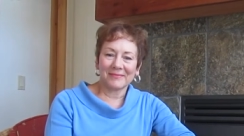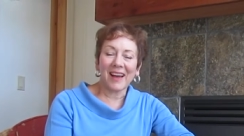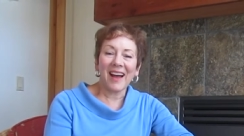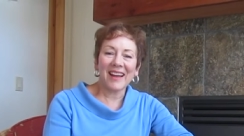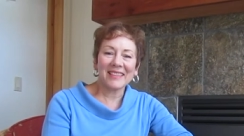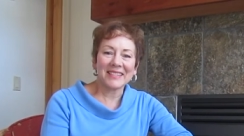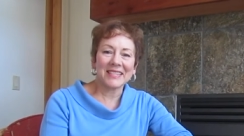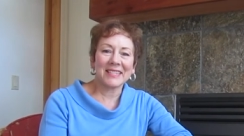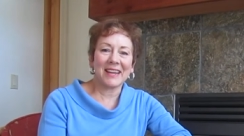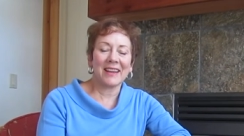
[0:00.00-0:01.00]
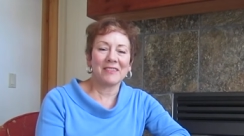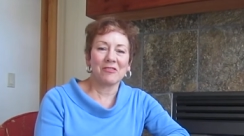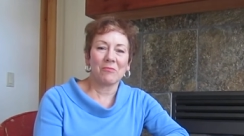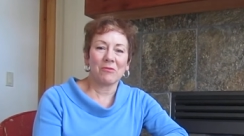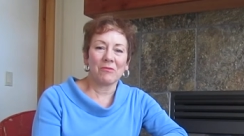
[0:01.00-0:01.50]
Hi, this is Anne
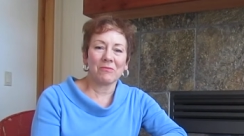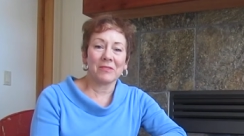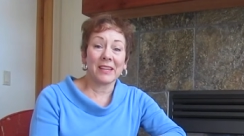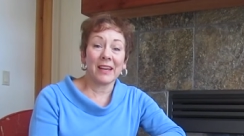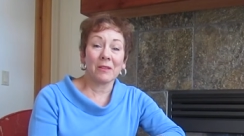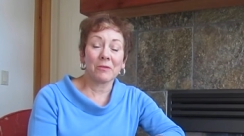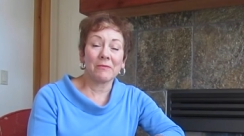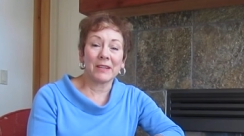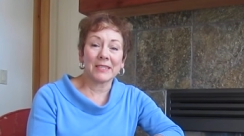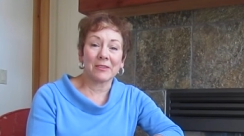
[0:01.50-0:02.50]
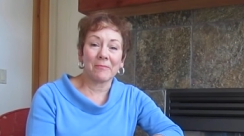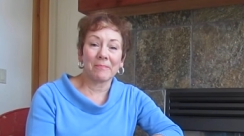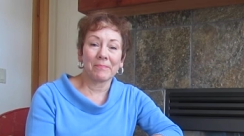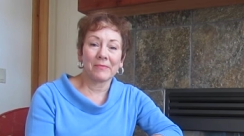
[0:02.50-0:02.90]
Noble with Gallery Vessel.